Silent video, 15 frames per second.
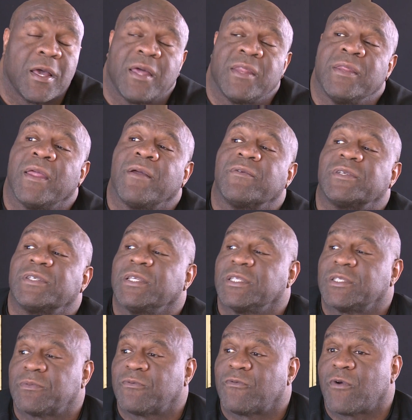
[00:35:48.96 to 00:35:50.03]
I've never seen
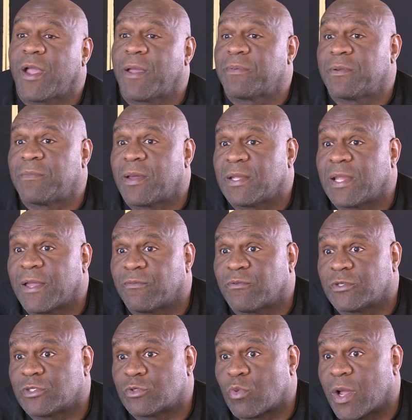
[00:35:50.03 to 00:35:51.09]
this before happen in my life,
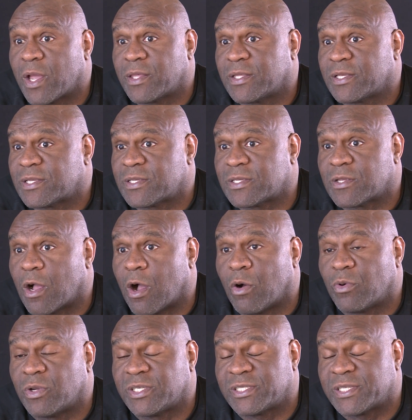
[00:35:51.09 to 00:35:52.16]
which is why this
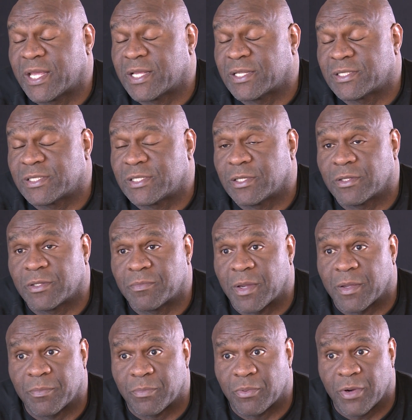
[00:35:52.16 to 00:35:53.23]
always stands still in
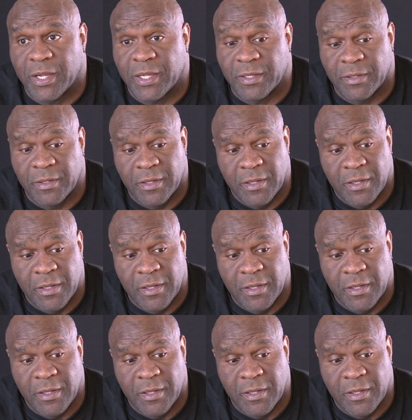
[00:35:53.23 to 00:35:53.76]
my brain.